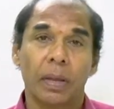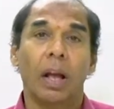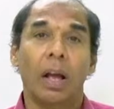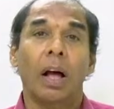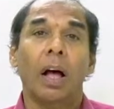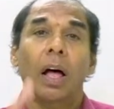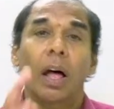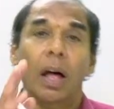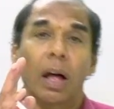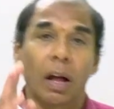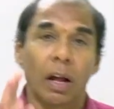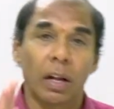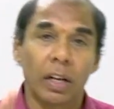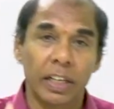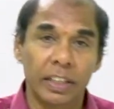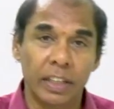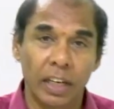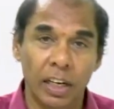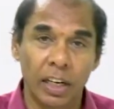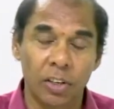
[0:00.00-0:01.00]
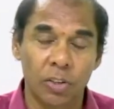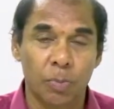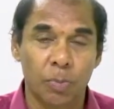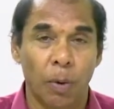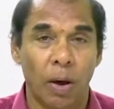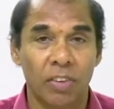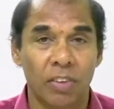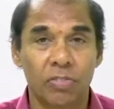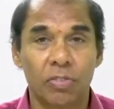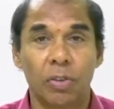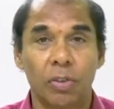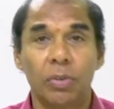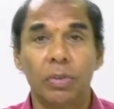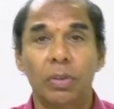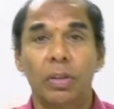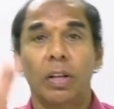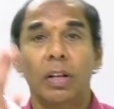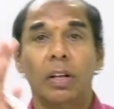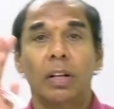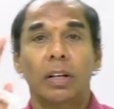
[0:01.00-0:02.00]
A little is positive,
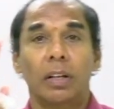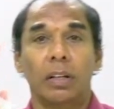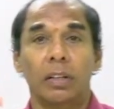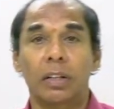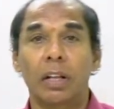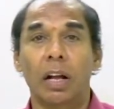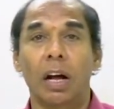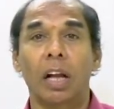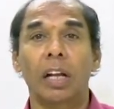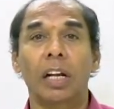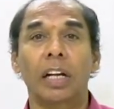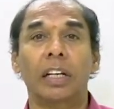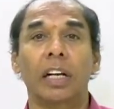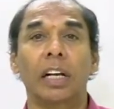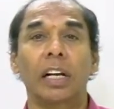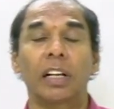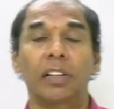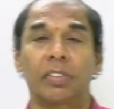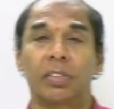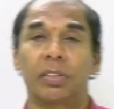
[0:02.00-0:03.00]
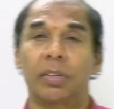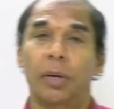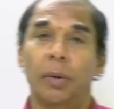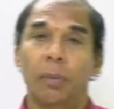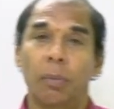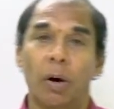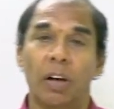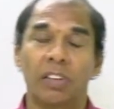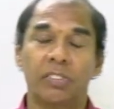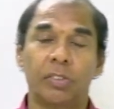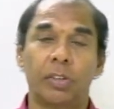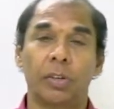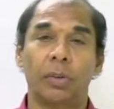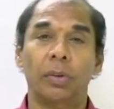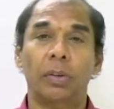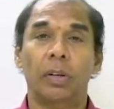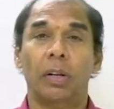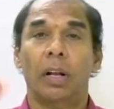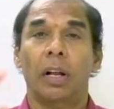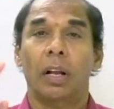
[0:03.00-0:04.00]
the little is
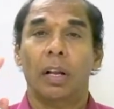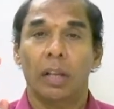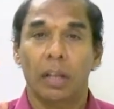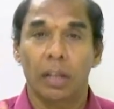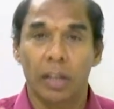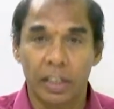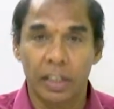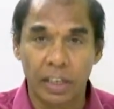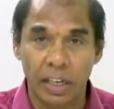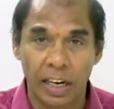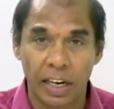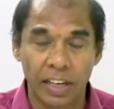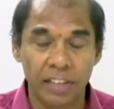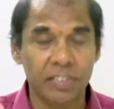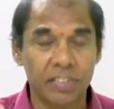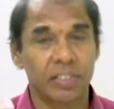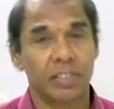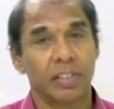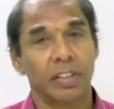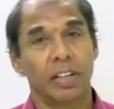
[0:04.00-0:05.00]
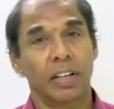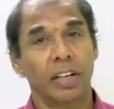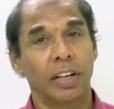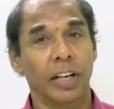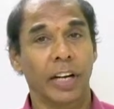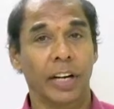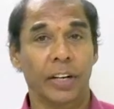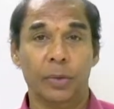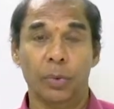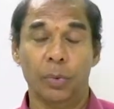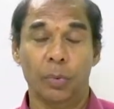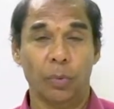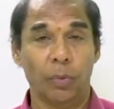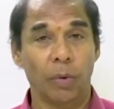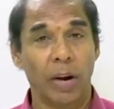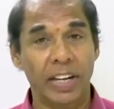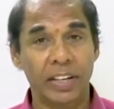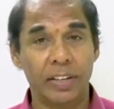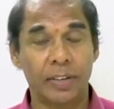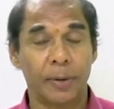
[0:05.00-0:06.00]
positive, little is negative,
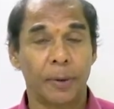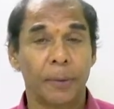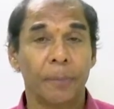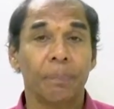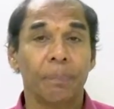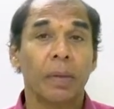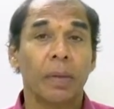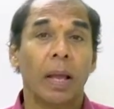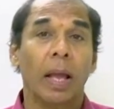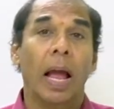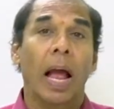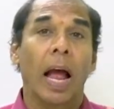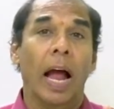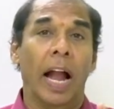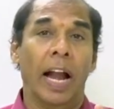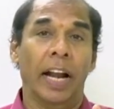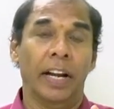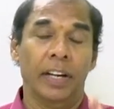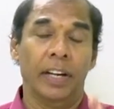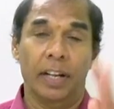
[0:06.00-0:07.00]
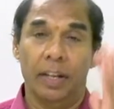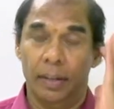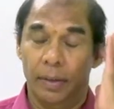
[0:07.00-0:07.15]
right? And